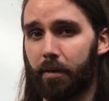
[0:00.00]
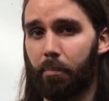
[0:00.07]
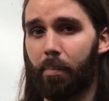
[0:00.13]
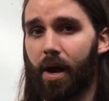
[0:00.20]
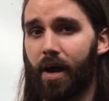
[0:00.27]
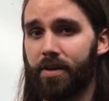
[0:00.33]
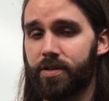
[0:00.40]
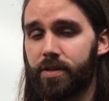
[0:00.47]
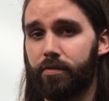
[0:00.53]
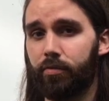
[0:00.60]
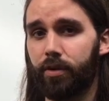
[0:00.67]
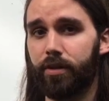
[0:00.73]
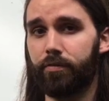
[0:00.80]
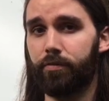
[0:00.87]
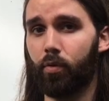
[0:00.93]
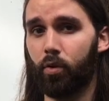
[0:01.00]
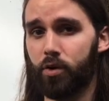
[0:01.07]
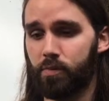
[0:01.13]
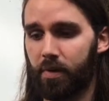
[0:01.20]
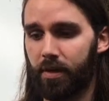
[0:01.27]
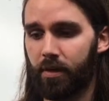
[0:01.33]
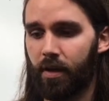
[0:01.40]
and positive
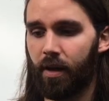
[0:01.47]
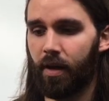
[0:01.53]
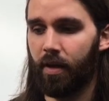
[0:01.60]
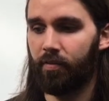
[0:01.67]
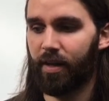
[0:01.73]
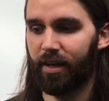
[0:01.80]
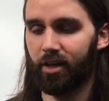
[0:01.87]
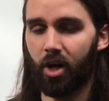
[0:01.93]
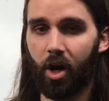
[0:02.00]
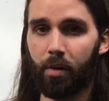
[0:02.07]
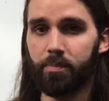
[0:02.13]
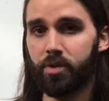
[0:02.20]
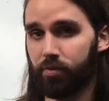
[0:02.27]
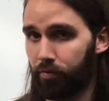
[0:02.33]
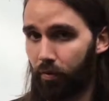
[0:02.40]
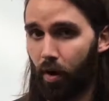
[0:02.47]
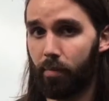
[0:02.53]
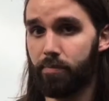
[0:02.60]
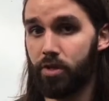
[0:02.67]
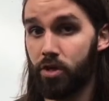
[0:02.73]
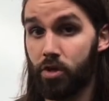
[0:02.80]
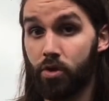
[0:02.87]
reinforcement that comes
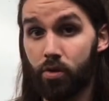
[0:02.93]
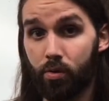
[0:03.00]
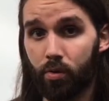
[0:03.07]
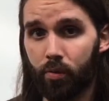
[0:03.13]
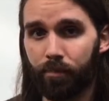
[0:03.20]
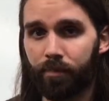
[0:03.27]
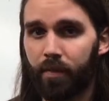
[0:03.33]
from you.